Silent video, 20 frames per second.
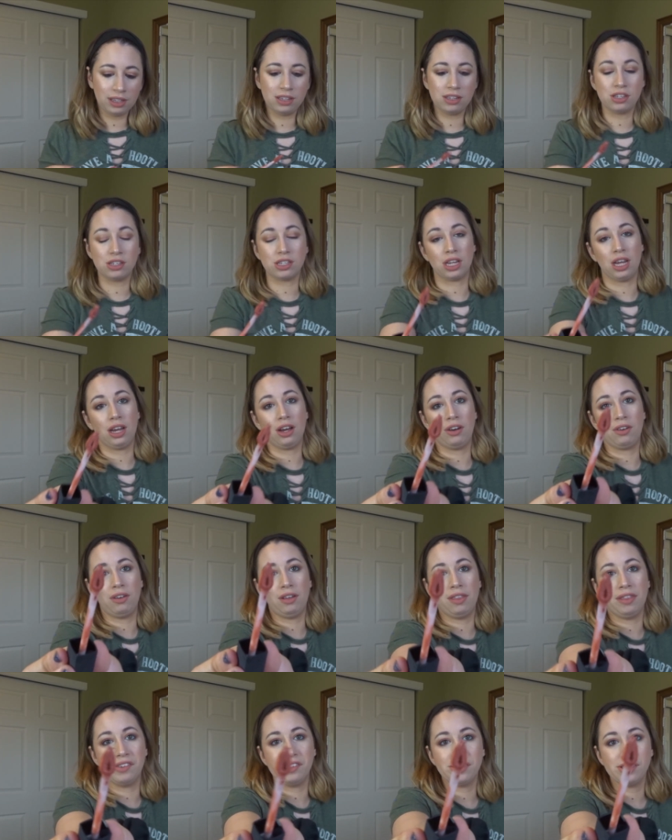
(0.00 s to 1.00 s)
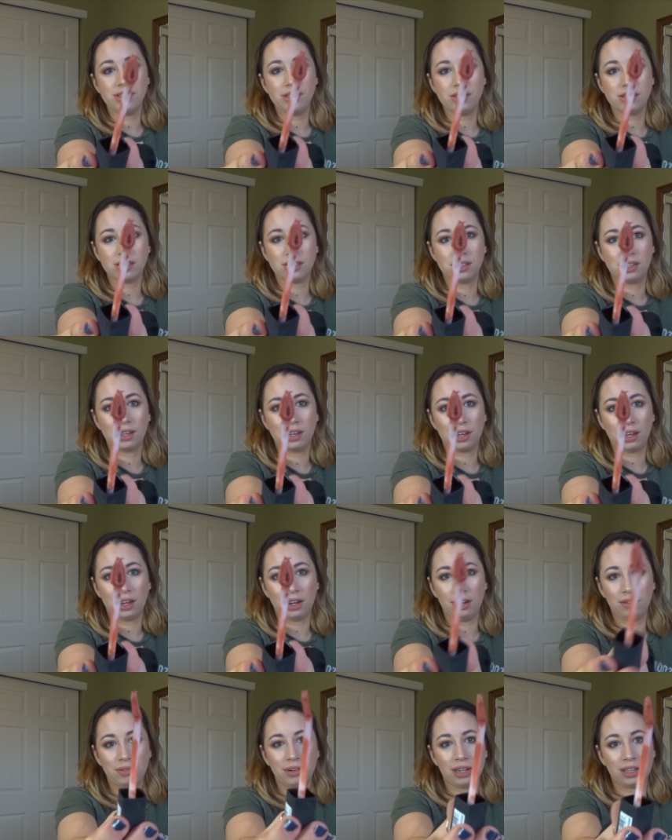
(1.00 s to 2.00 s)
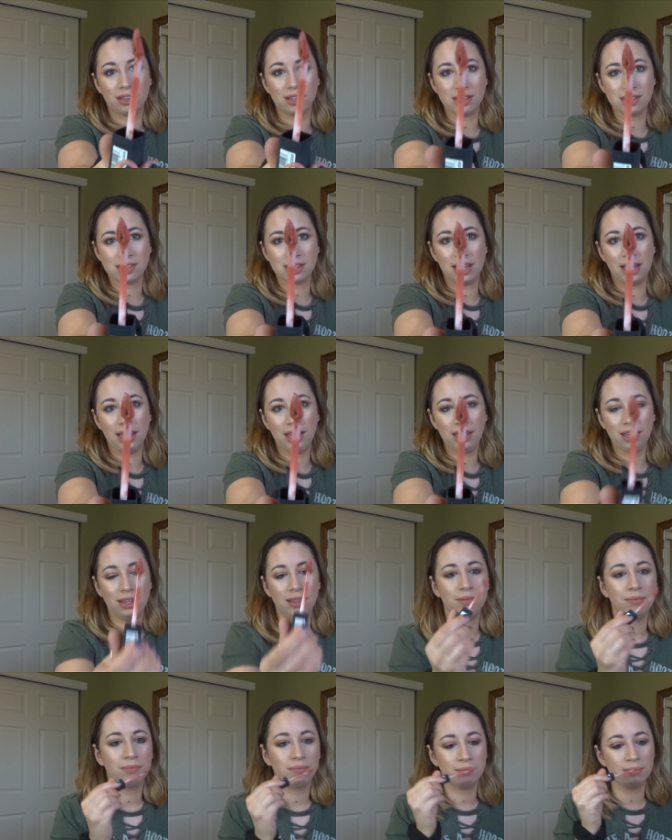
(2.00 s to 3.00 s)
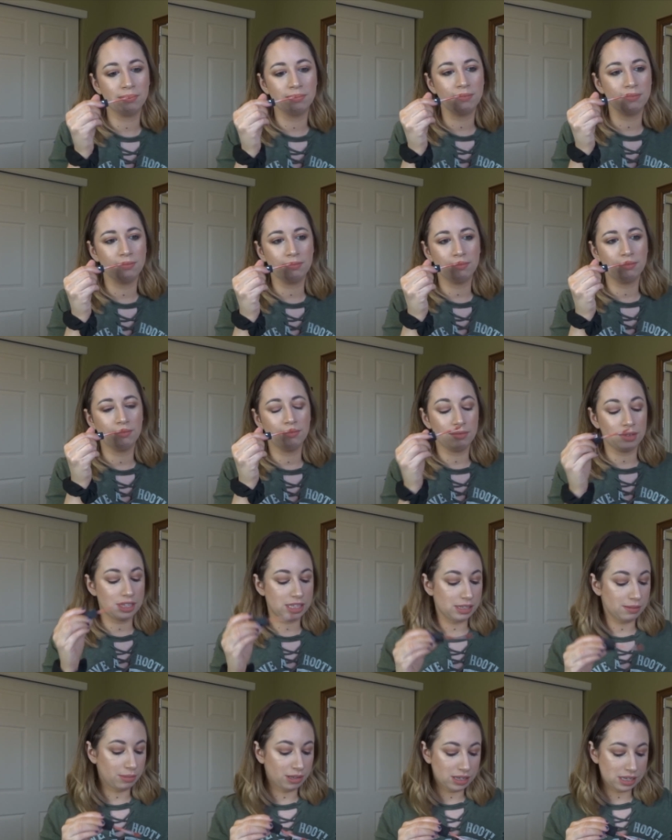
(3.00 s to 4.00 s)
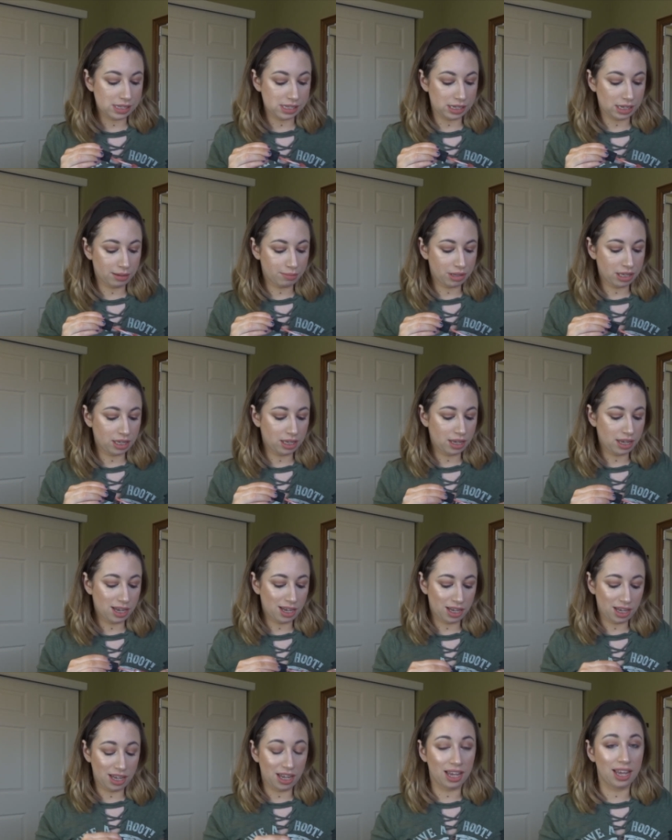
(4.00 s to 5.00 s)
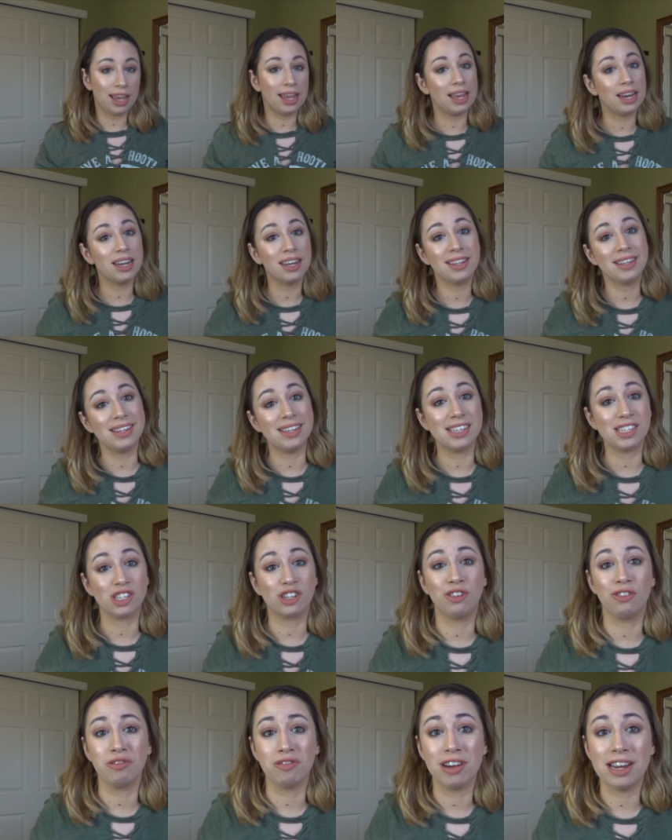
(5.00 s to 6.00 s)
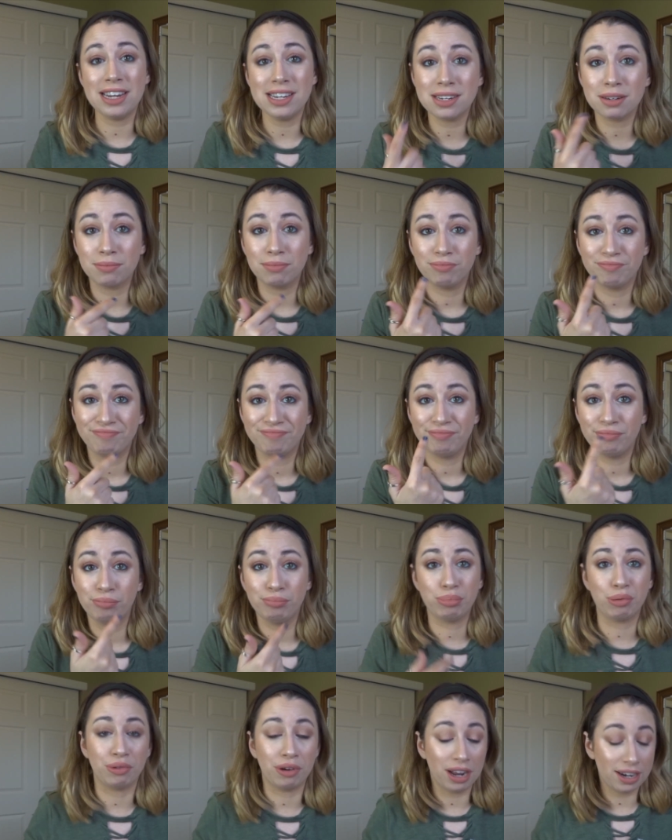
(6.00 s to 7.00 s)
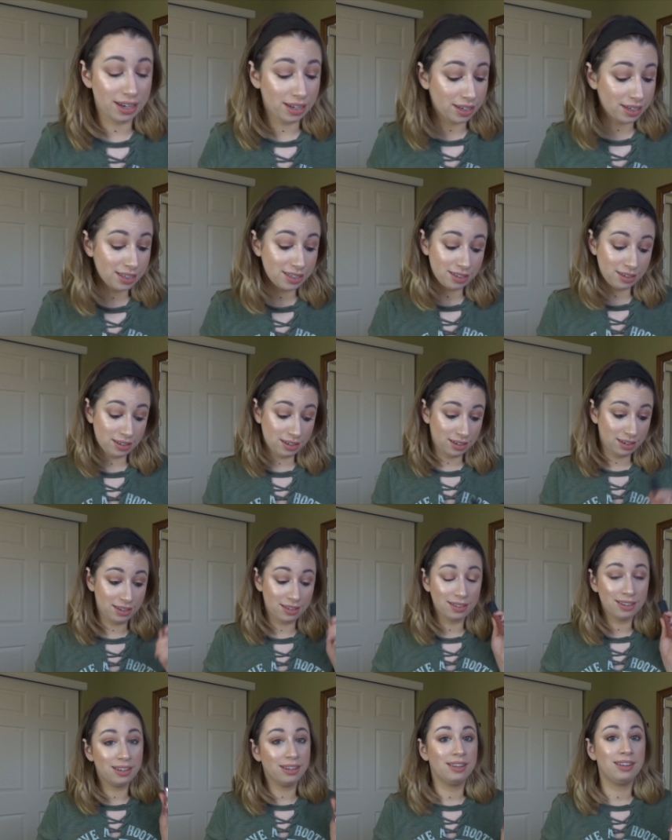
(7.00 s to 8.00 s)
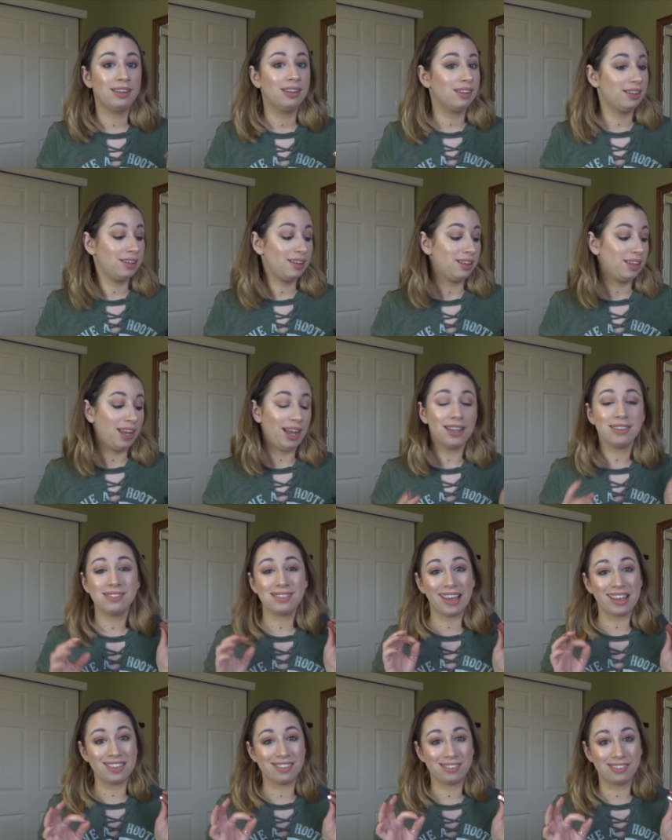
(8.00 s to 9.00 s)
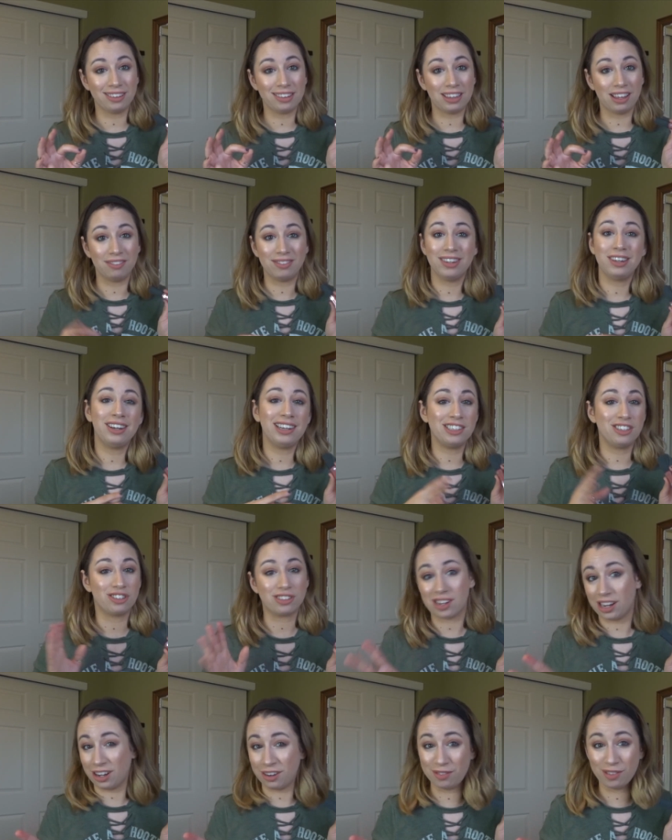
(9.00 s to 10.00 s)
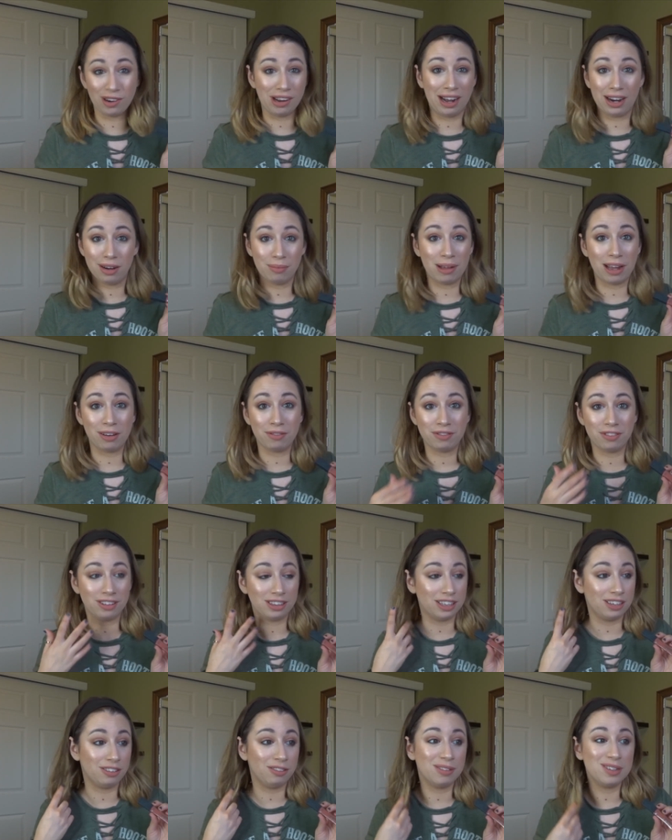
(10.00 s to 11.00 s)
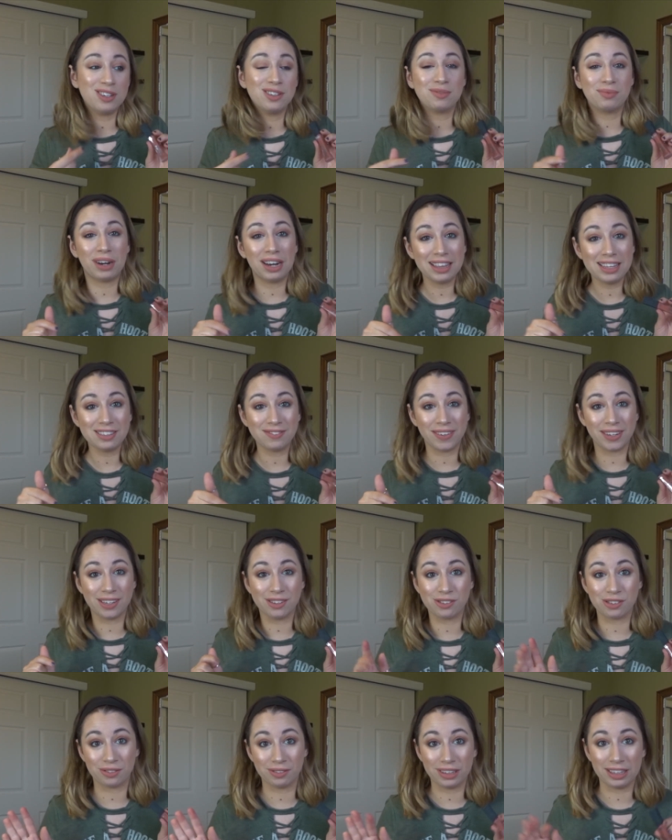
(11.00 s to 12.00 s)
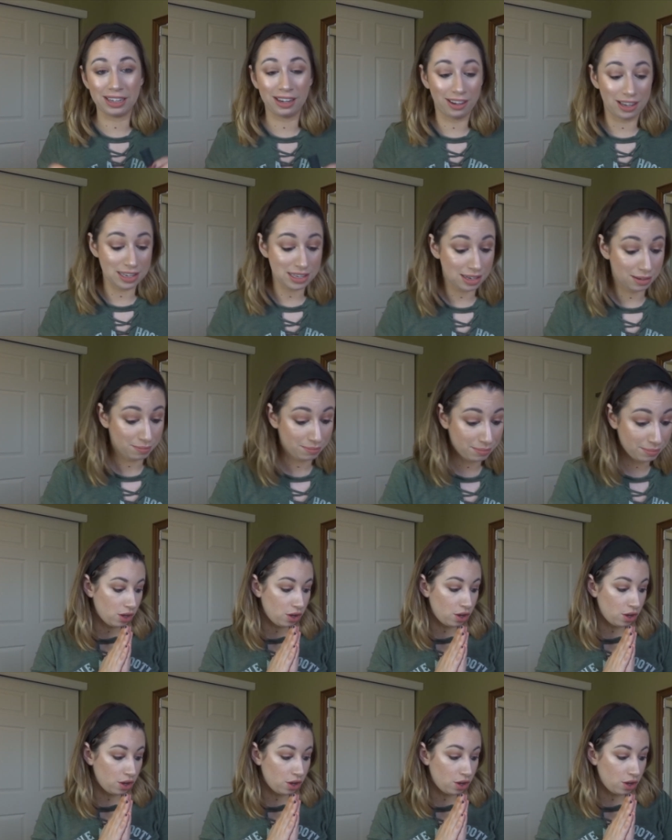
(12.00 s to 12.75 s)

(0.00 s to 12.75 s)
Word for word: So this is kind of what it looks like. It smells yummy. It is a great product. Yes, I still love it. I just kind of forgot about it for a little, which is why these videos are really awesome.